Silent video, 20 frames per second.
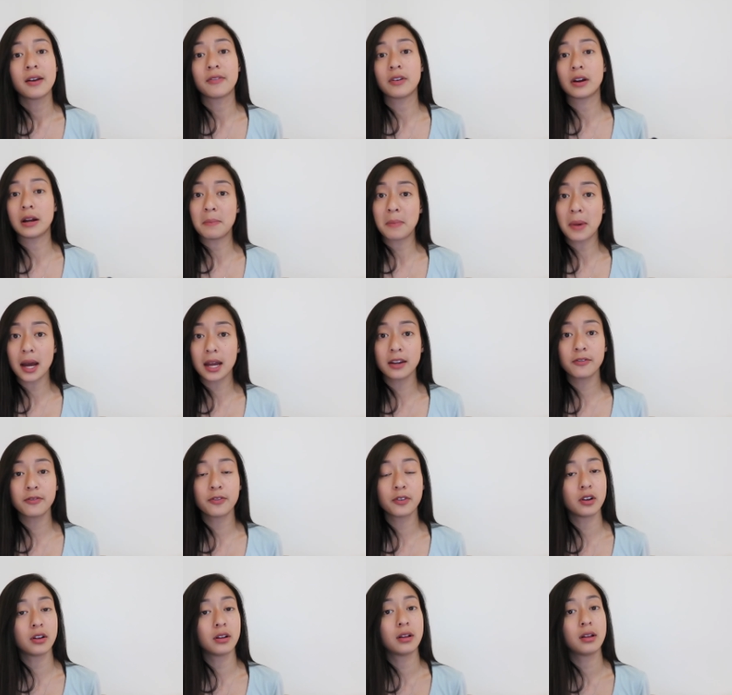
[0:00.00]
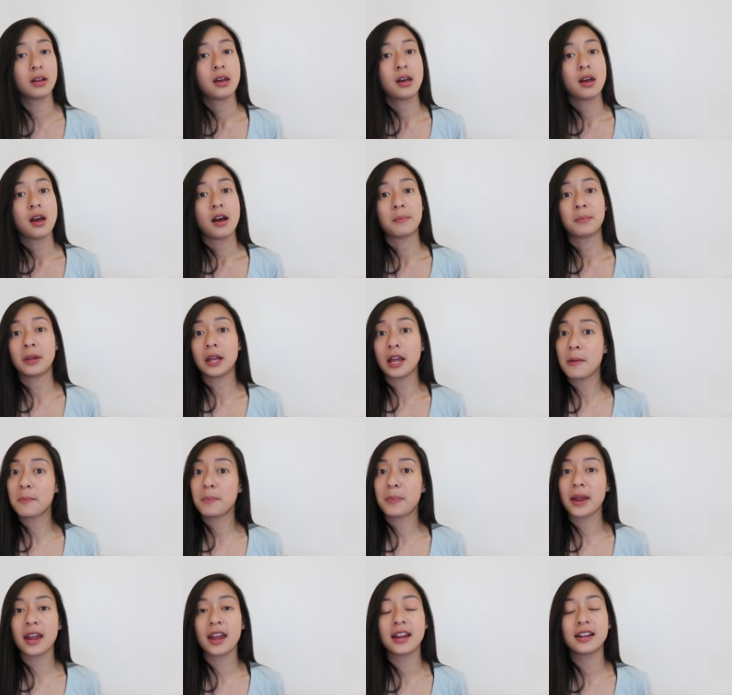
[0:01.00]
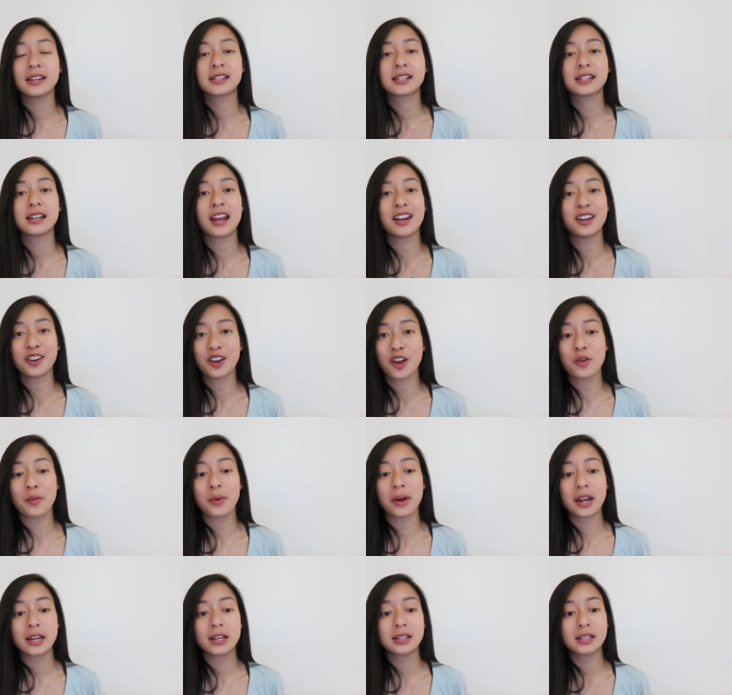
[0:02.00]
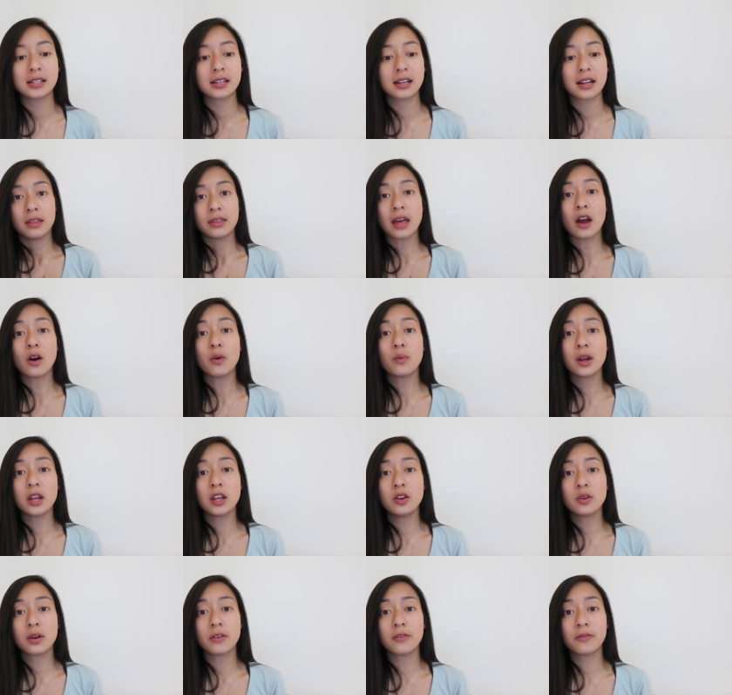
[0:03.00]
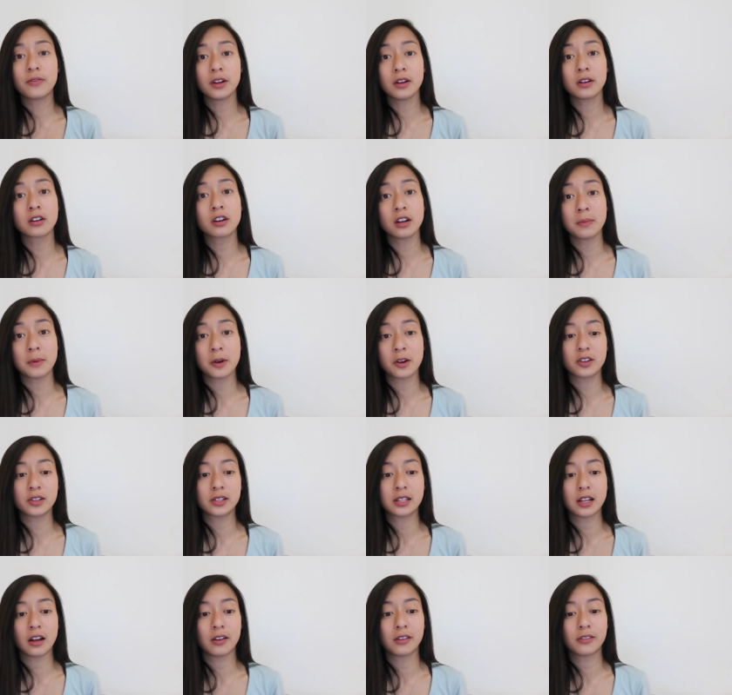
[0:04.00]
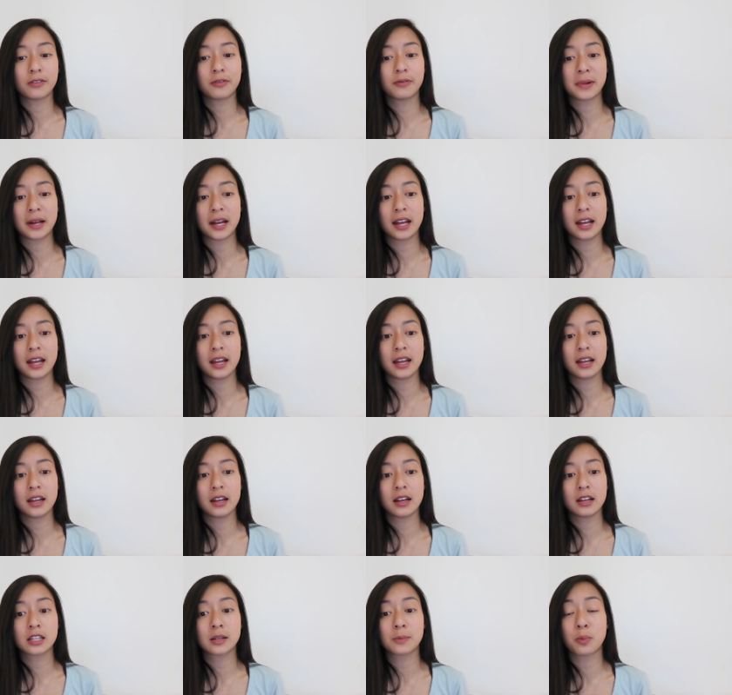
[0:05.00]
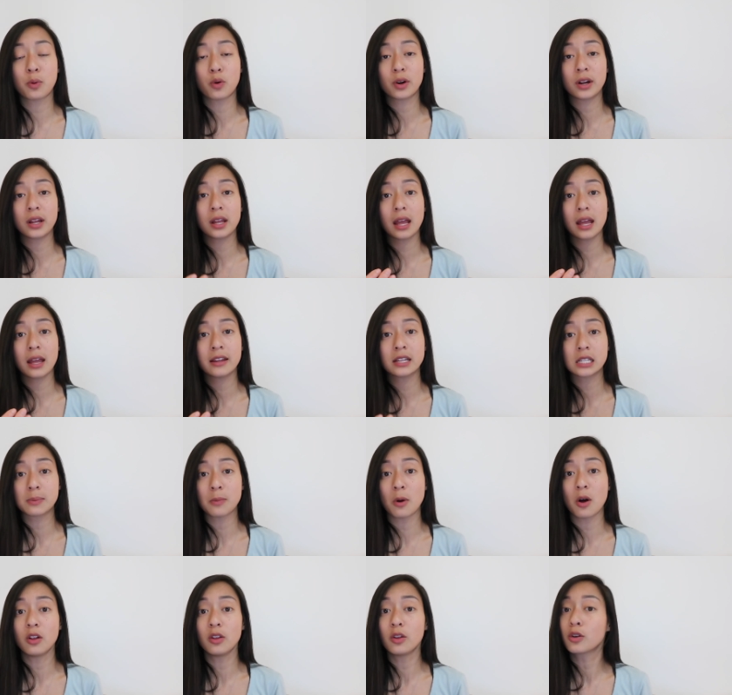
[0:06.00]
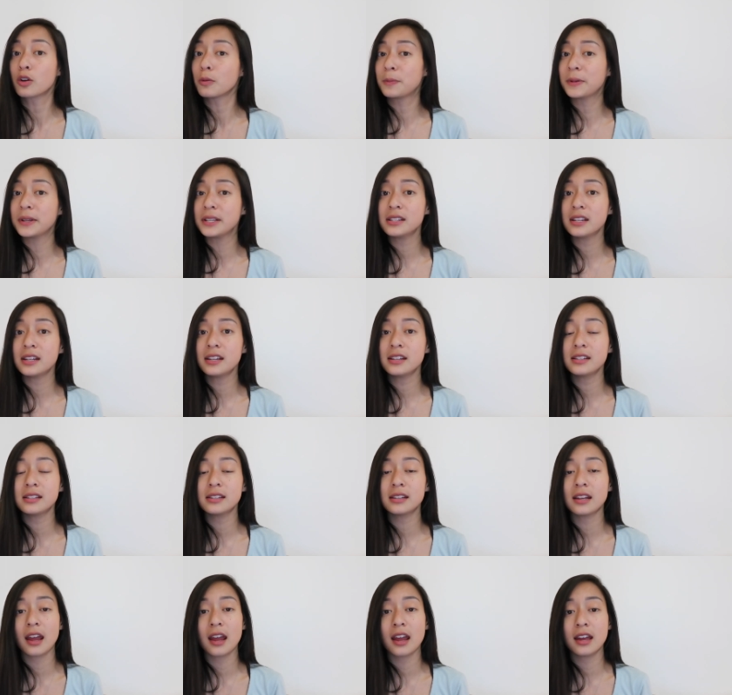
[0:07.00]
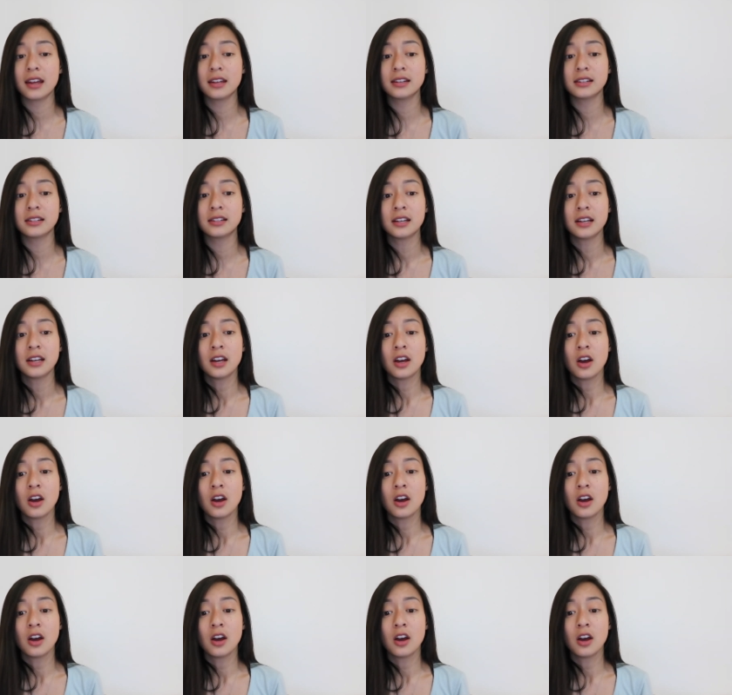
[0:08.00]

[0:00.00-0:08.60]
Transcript: very mindful, plant-based and low waste. That way you can feel good about yourself by supporting a small local business and